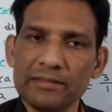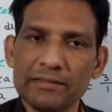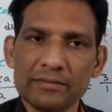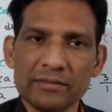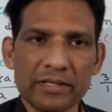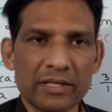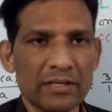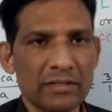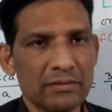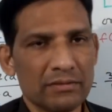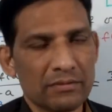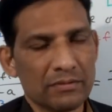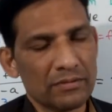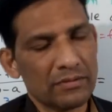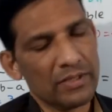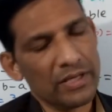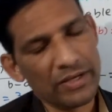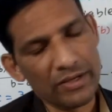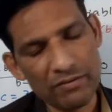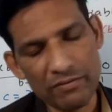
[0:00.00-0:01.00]
Okay.
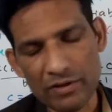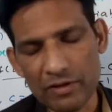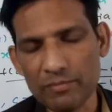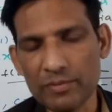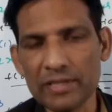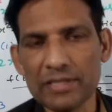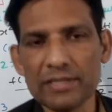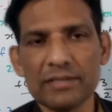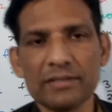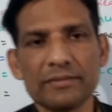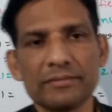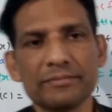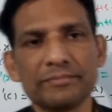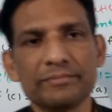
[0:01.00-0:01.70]
Thank you very much.